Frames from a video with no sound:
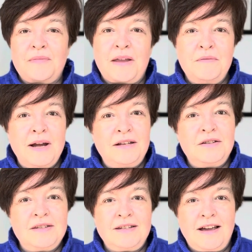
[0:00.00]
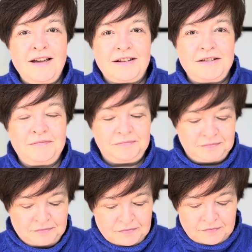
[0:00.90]
Where to start?
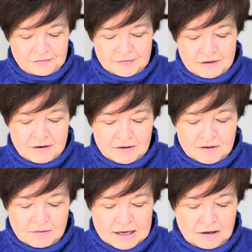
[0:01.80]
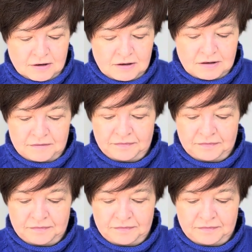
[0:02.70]
There's quite a lot.